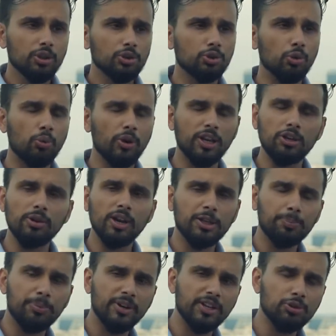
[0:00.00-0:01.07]
So when you are
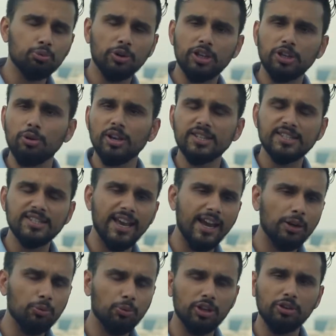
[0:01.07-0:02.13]
depressed, when you are
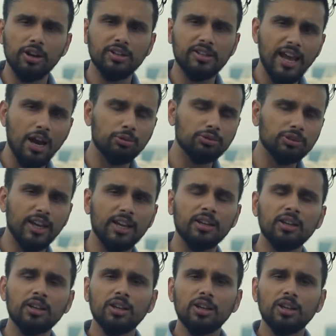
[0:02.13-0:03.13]
sad, when you are down, and